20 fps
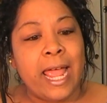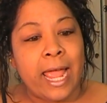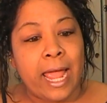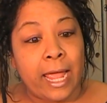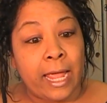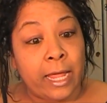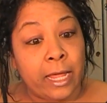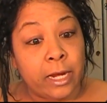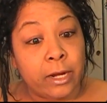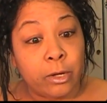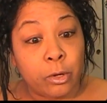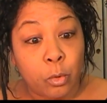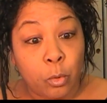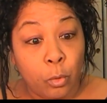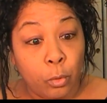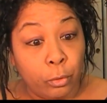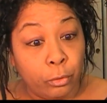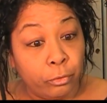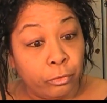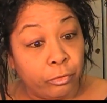And of
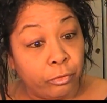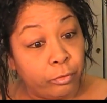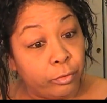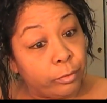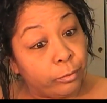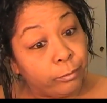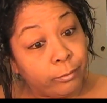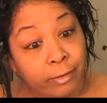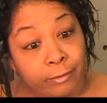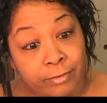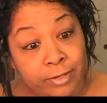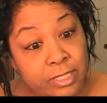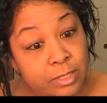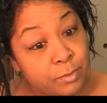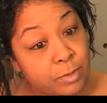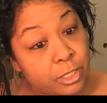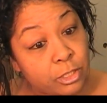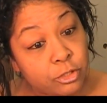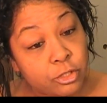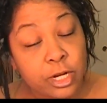course, if it
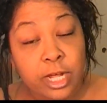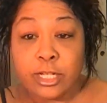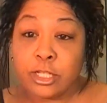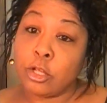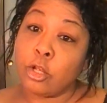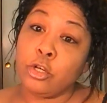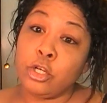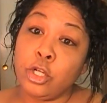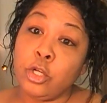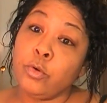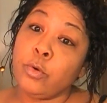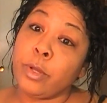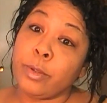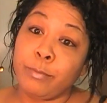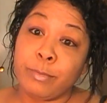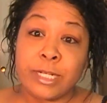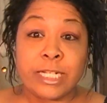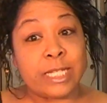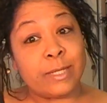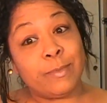smells nice on you,
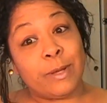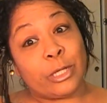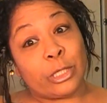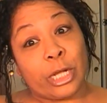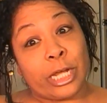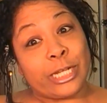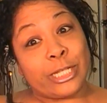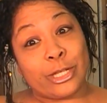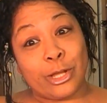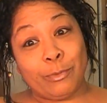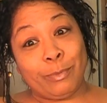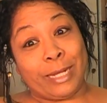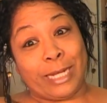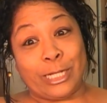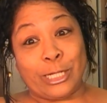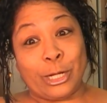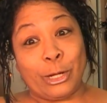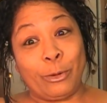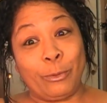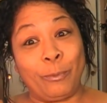it must smell nice on
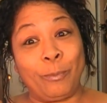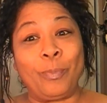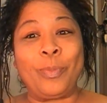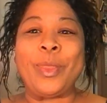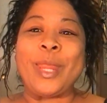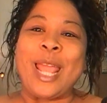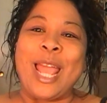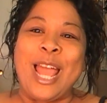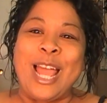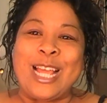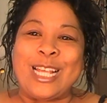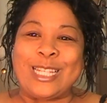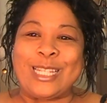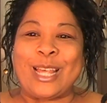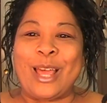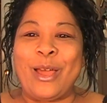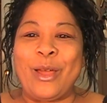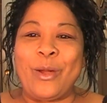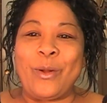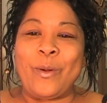me too.
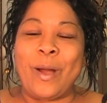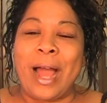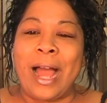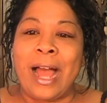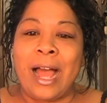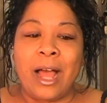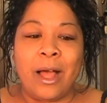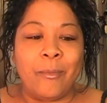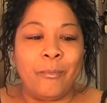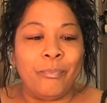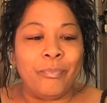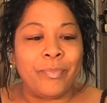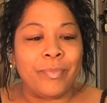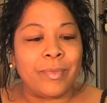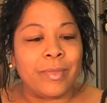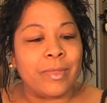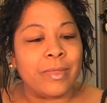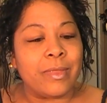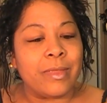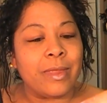So um,
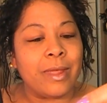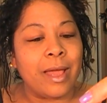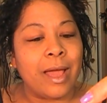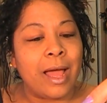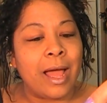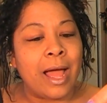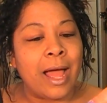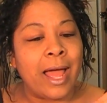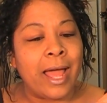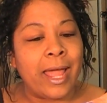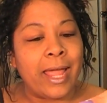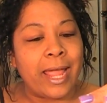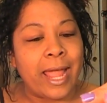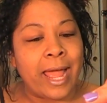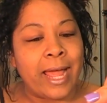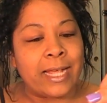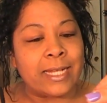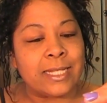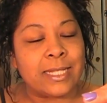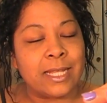I
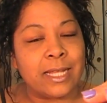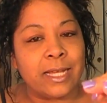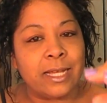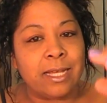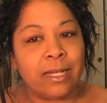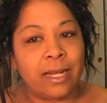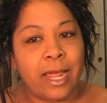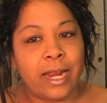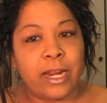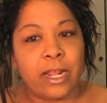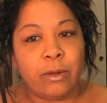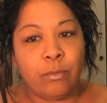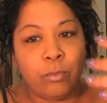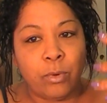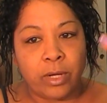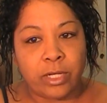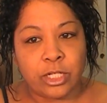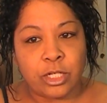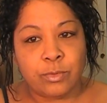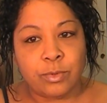asked the lady
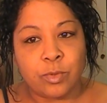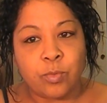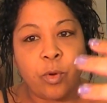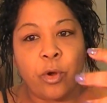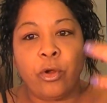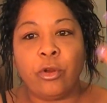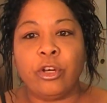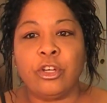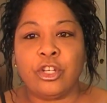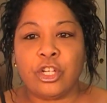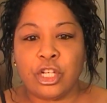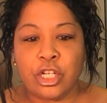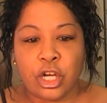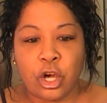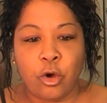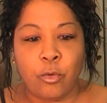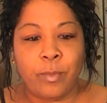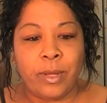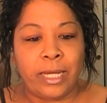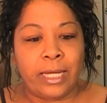what she was wearing and she
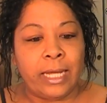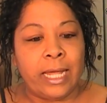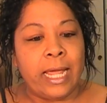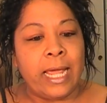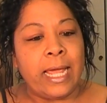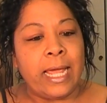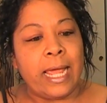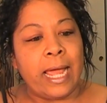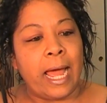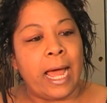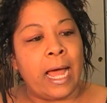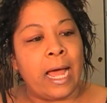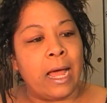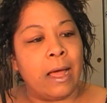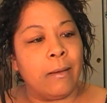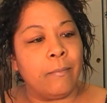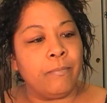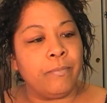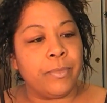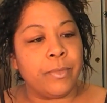told me.
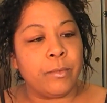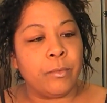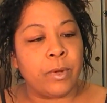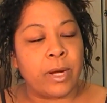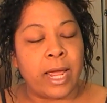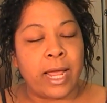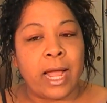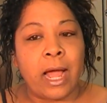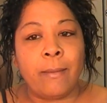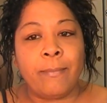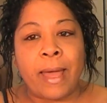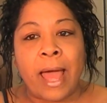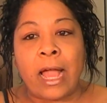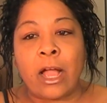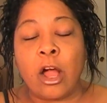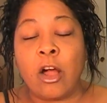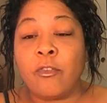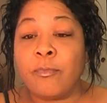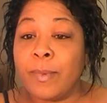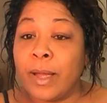Um, when I got
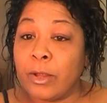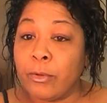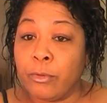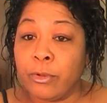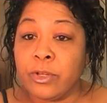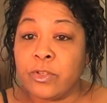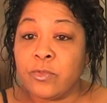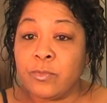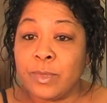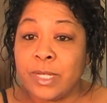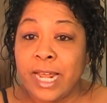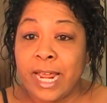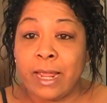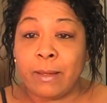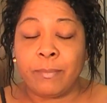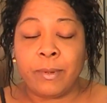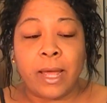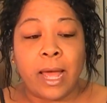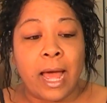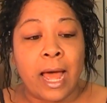back off my cruise from
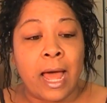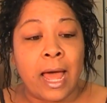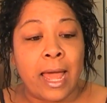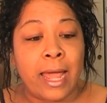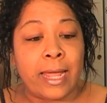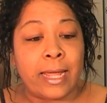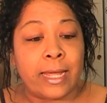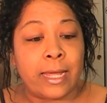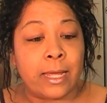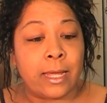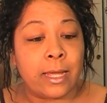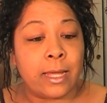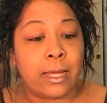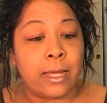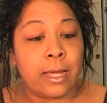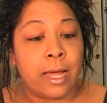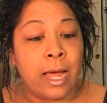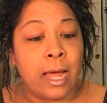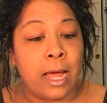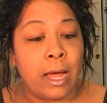Tampa, I
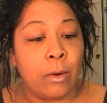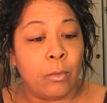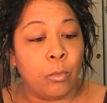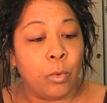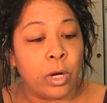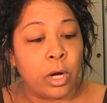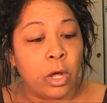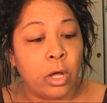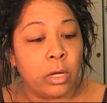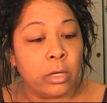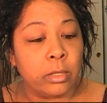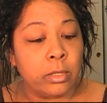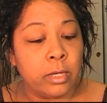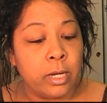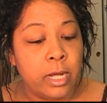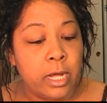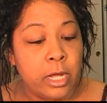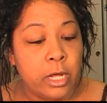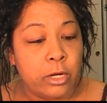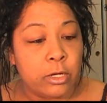uh, went on
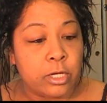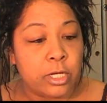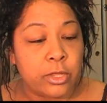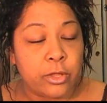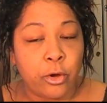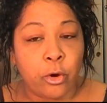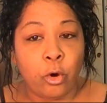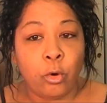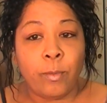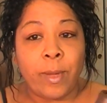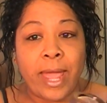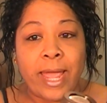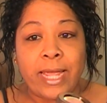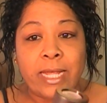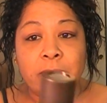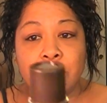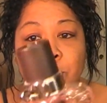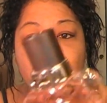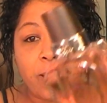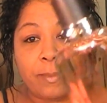to the
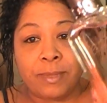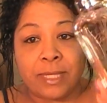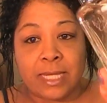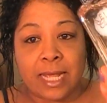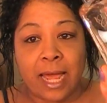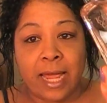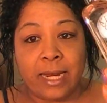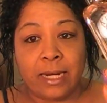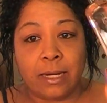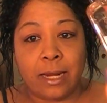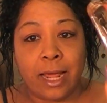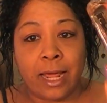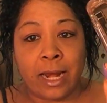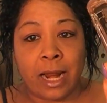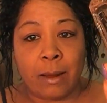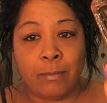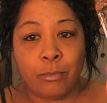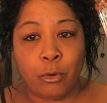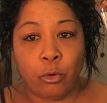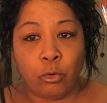Hermes website
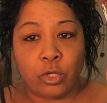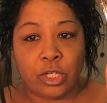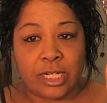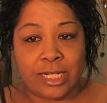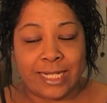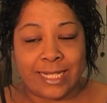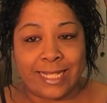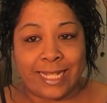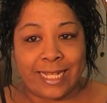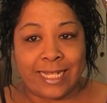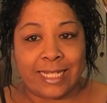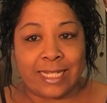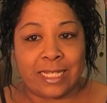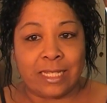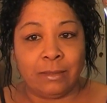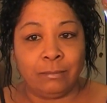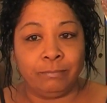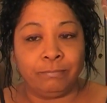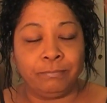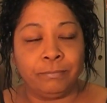and I purchased
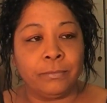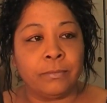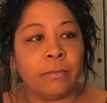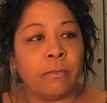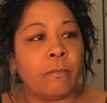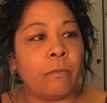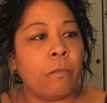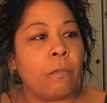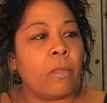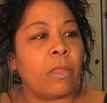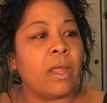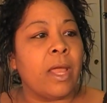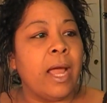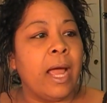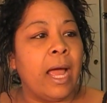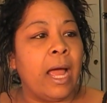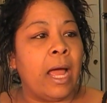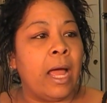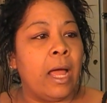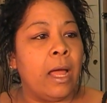this.
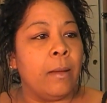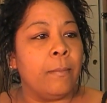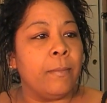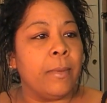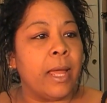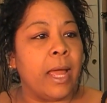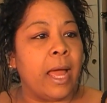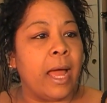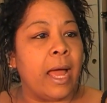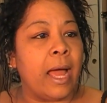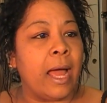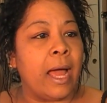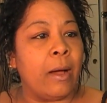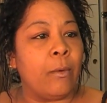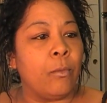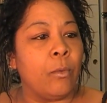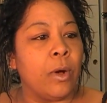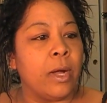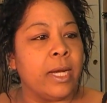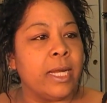Um,
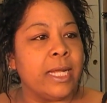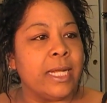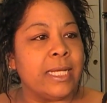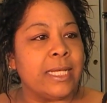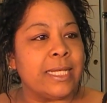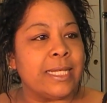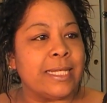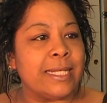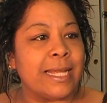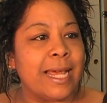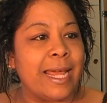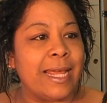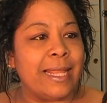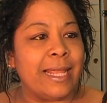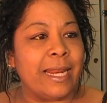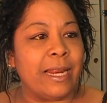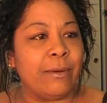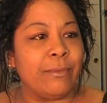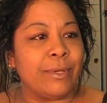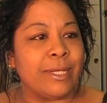I wanted to say
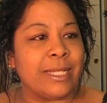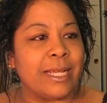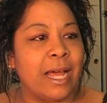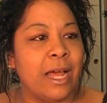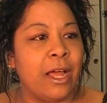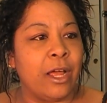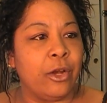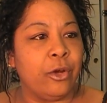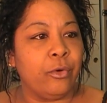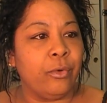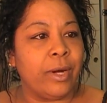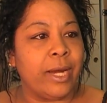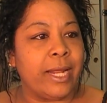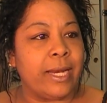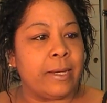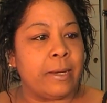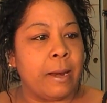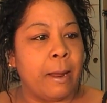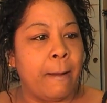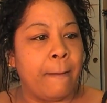that it was a hundred
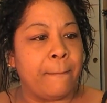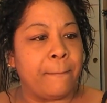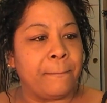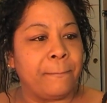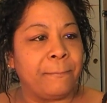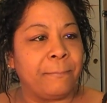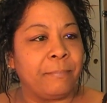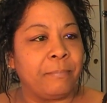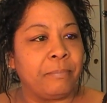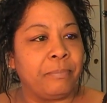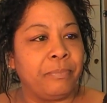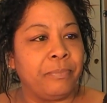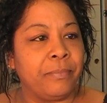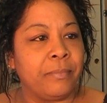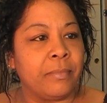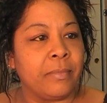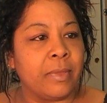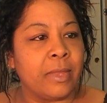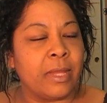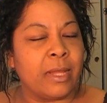and
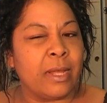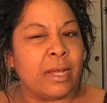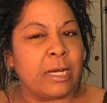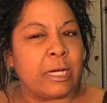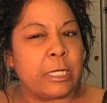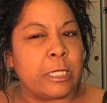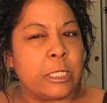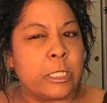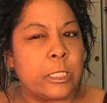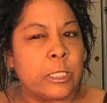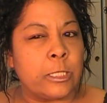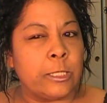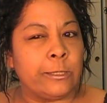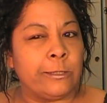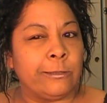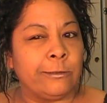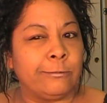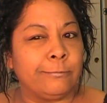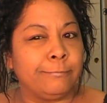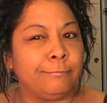
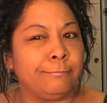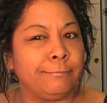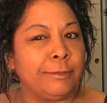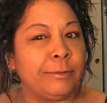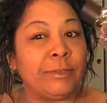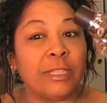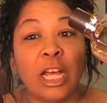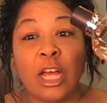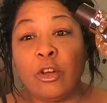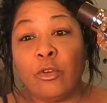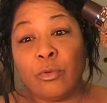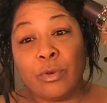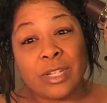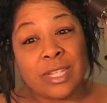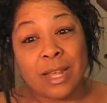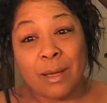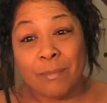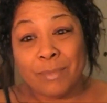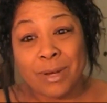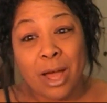it was a hundred and
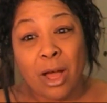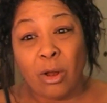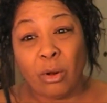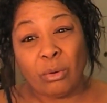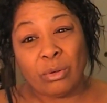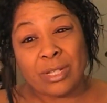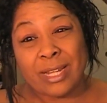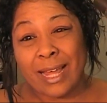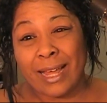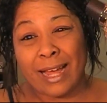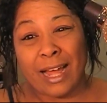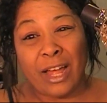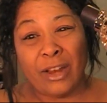something dollars, like a